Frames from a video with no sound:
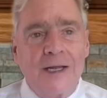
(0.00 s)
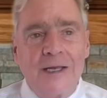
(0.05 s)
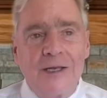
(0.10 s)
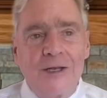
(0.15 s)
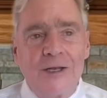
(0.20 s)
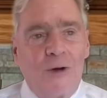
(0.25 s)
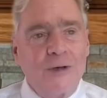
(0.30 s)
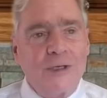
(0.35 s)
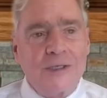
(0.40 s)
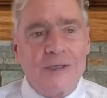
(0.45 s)

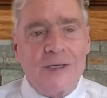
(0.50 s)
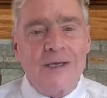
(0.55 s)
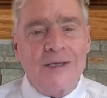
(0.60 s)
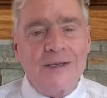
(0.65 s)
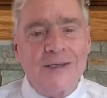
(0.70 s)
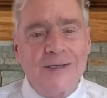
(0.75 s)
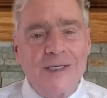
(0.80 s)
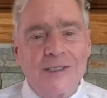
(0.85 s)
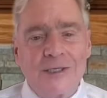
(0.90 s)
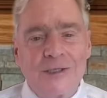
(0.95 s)
you know, he's
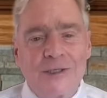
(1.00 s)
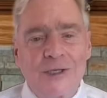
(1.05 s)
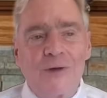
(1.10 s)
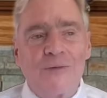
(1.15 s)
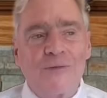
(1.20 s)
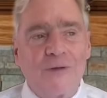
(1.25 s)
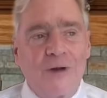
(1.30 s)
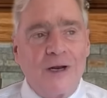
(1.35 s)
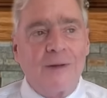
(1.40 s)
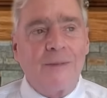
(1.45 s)
he's a dear
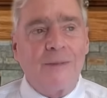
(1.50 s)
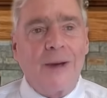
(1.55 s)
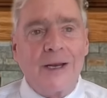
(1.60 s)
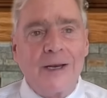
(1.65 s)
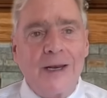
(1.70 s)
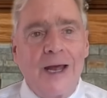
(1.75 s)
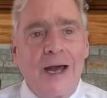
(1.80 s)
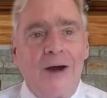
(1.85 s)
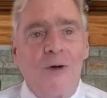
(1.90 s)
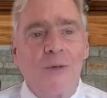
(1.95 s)
friend of
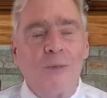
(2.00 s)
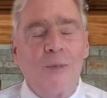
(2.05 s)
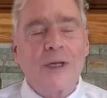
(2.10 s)
mine now.